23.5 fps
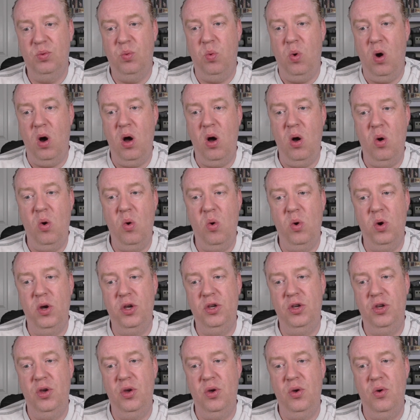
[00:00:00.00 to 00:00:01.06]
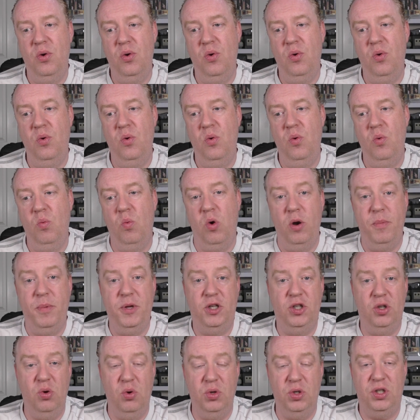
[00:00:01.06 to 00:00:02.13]
while you want to be
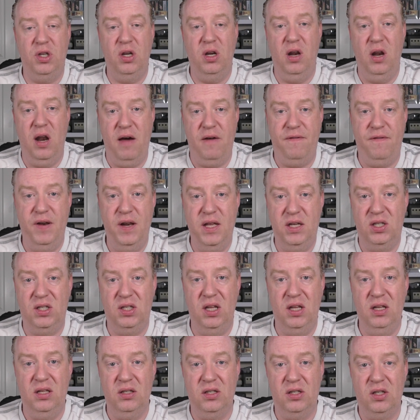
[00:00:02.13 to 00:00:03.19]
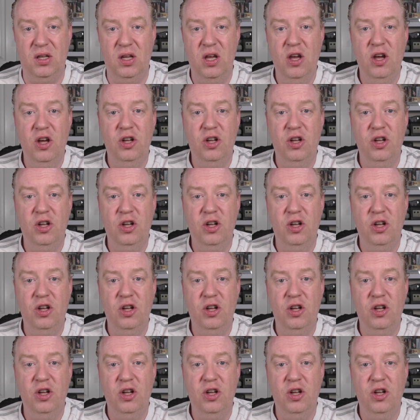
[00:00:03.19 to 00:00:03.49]
sourcing enough listings